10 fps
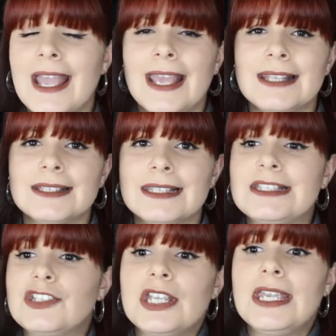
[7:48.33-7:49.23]
and
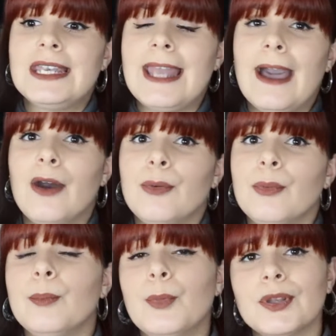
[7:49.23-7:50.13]
she now
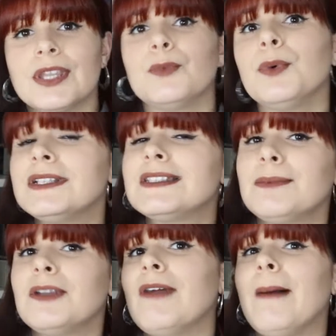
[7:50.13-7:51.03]
more than wants to
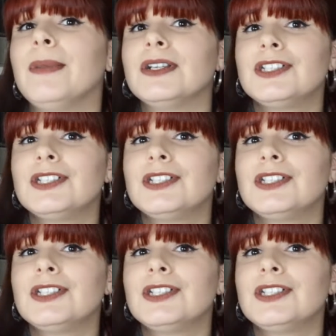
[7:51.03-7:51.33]
be a rapper,